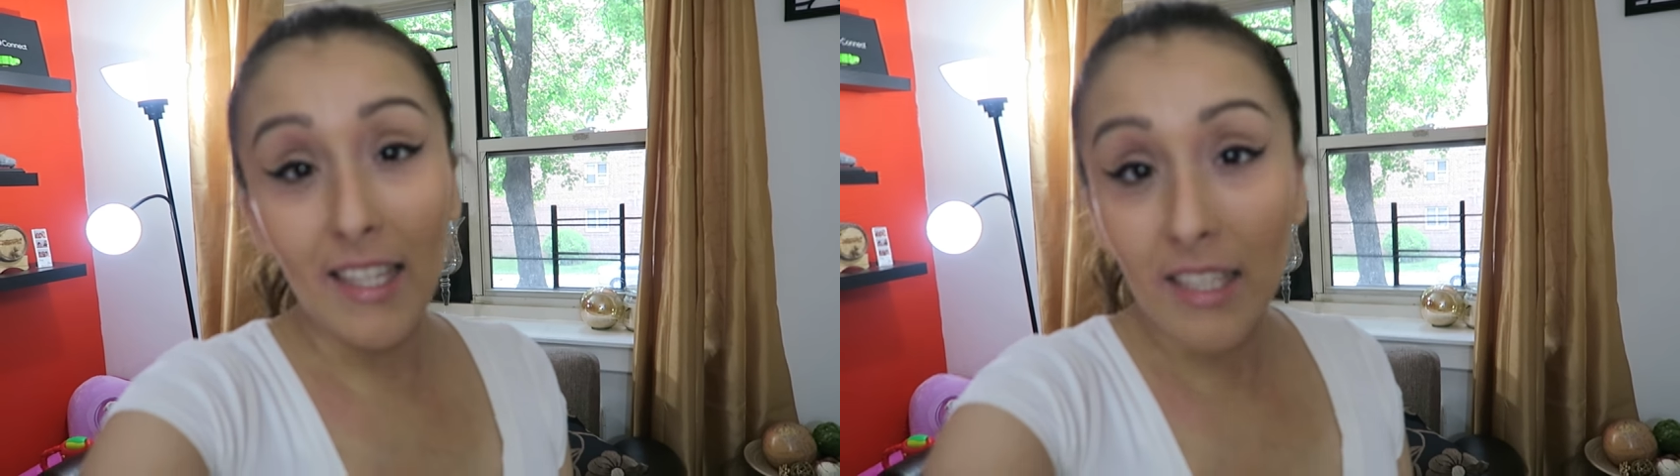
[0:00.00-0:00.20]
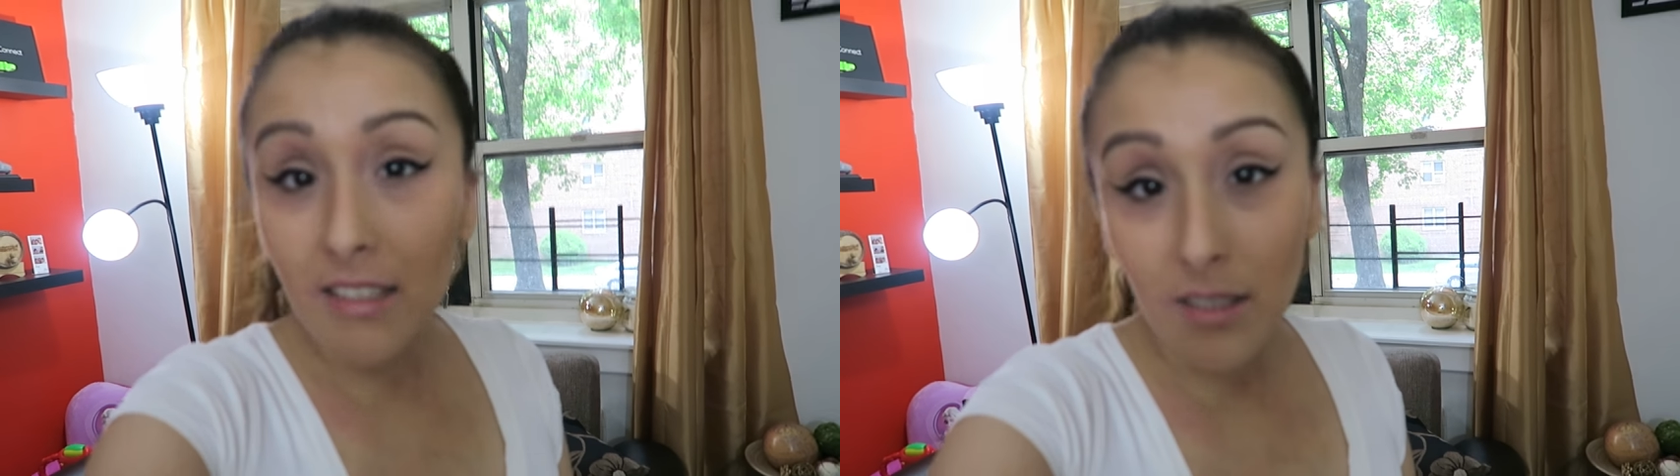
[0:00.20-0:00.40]

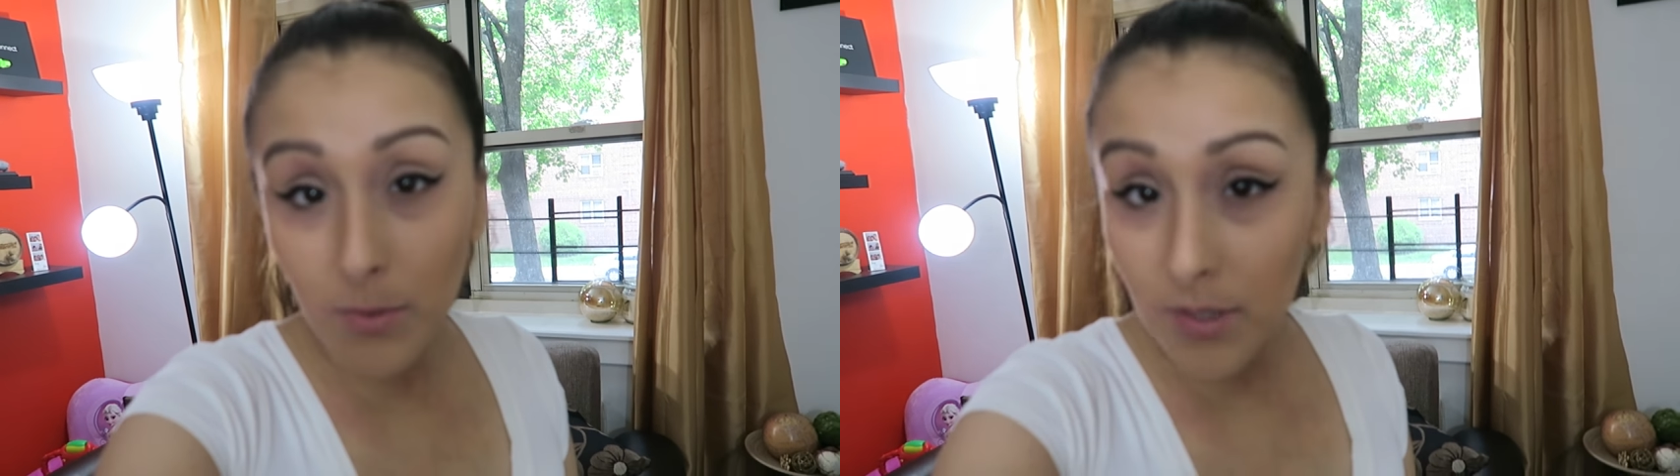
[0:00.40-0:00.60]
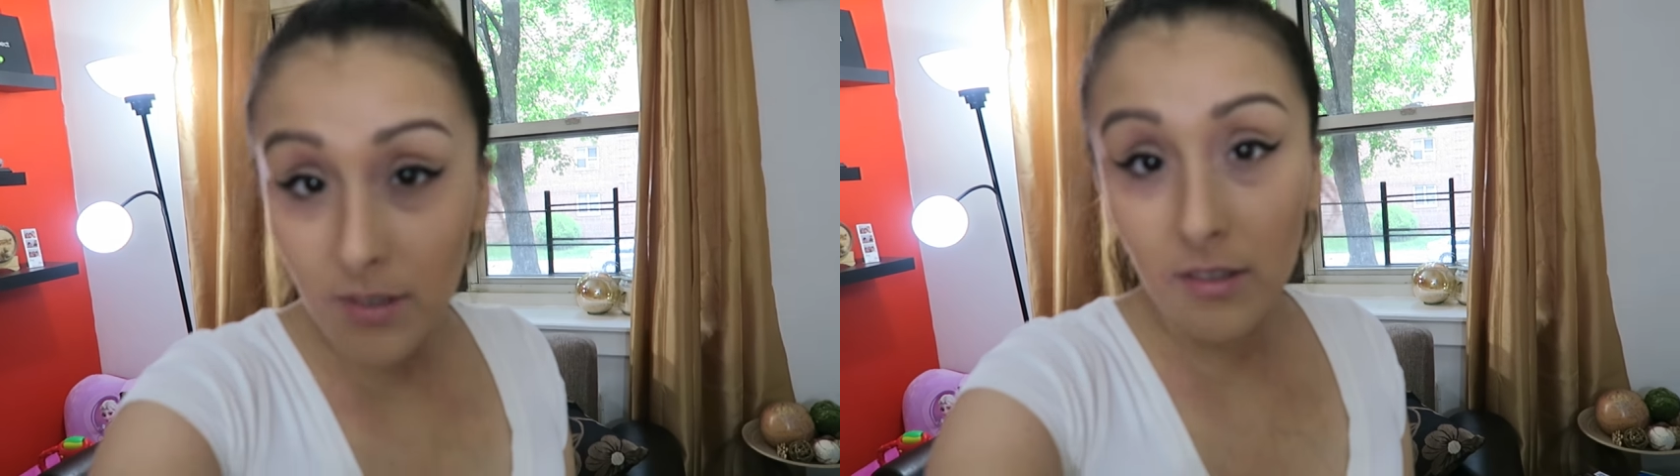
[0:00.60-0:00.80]
like he's
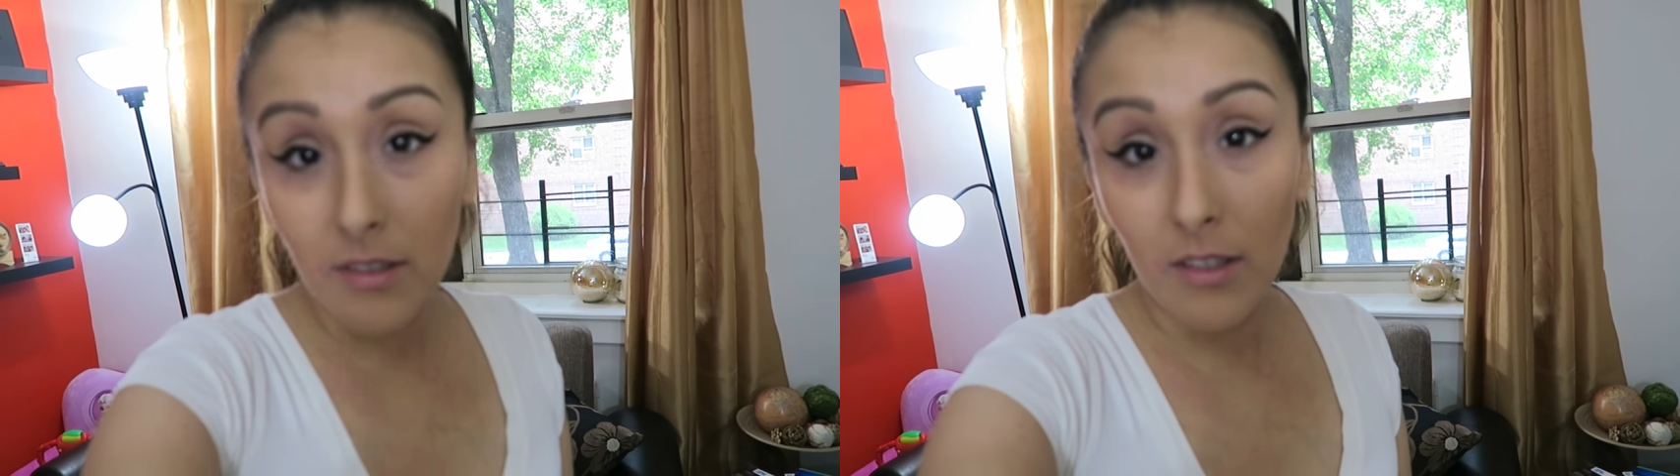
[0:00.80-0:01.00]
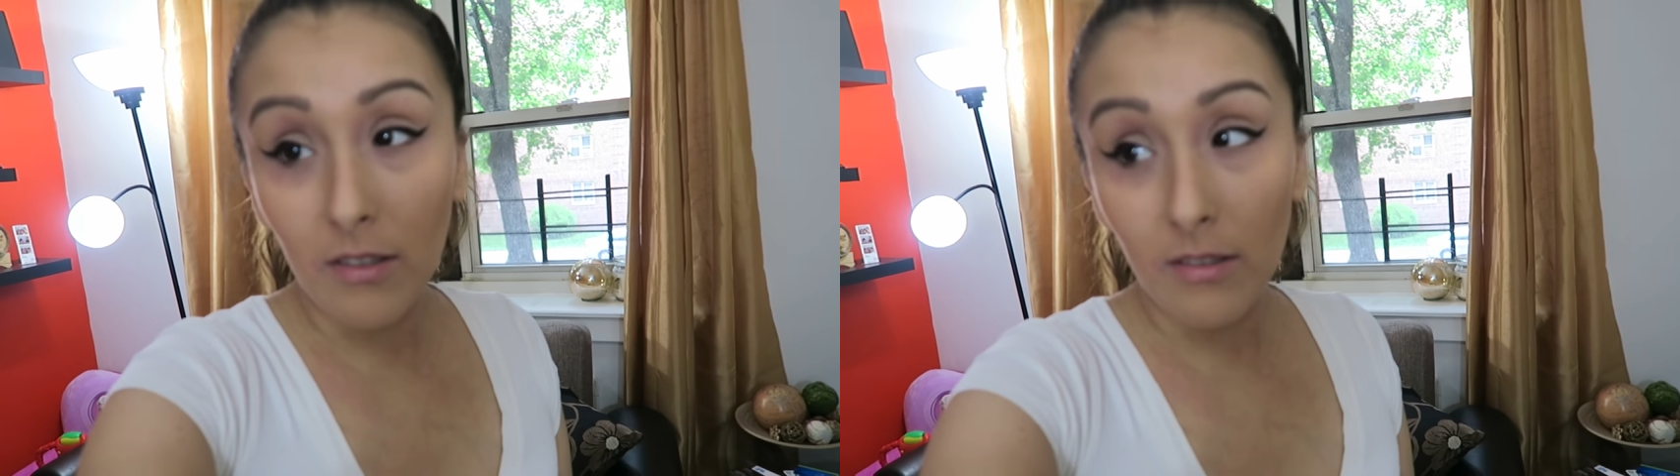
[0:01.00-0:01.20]
someone's, you know,